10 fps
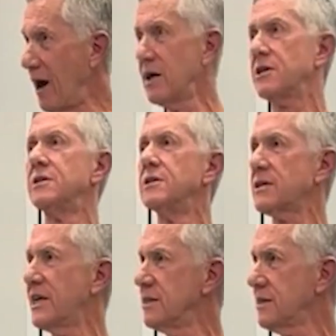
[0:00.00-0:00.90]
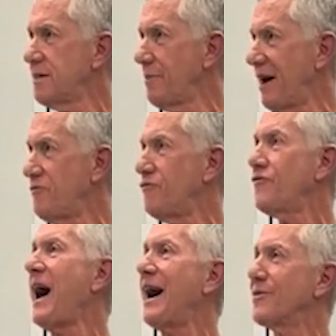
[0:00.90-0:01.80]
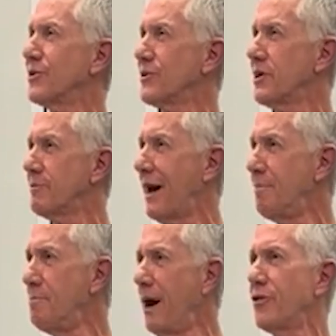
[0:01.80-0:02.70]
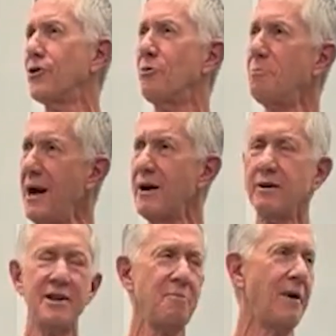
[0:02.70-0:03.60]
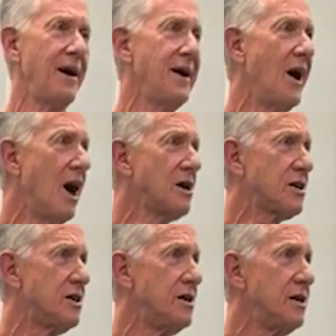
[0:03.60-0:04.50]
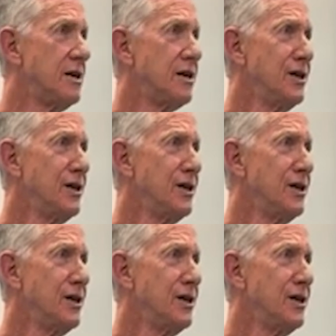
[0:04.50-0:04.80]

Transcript: uncle killing my father and my mother marrying my uncle?